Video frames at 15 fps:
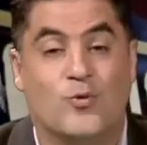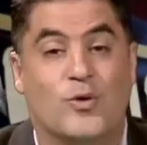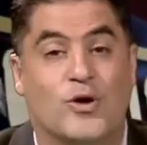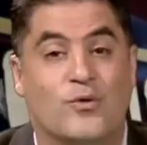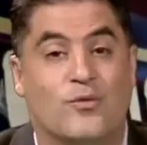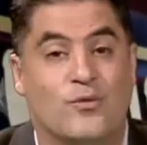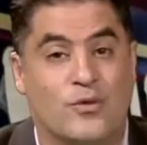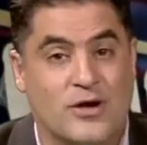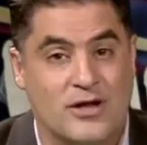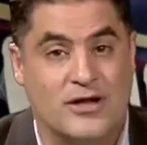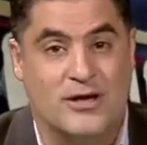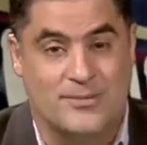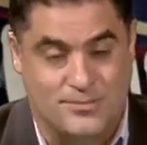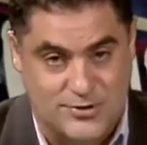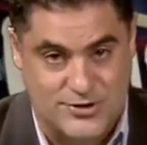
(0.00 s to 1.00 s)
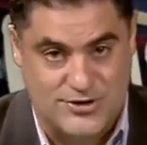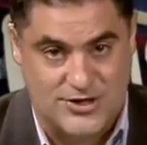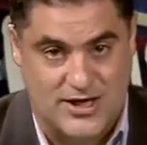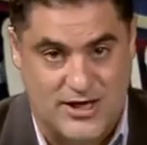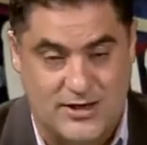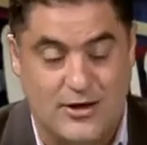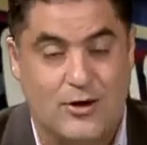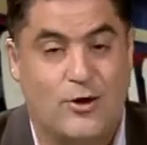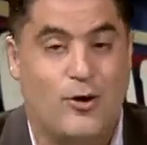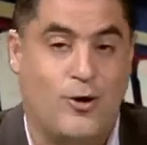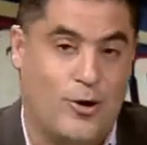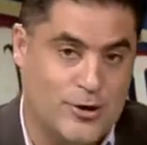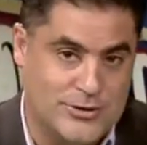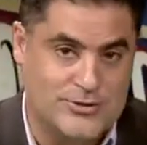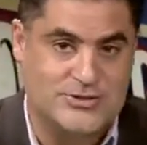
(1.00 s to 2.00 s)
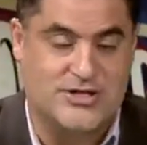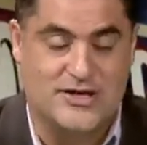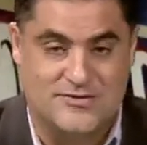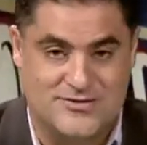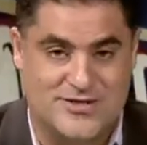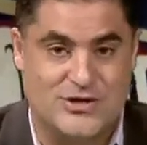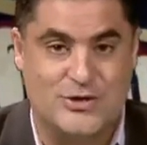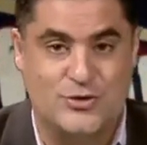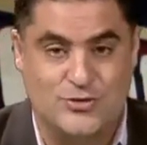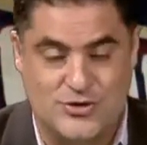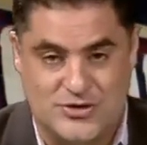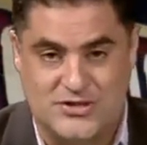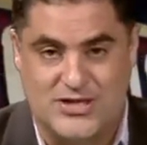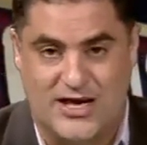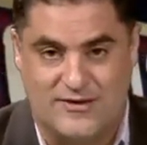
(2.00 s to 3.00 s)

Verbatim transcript: We really appreciate all those gifts that you just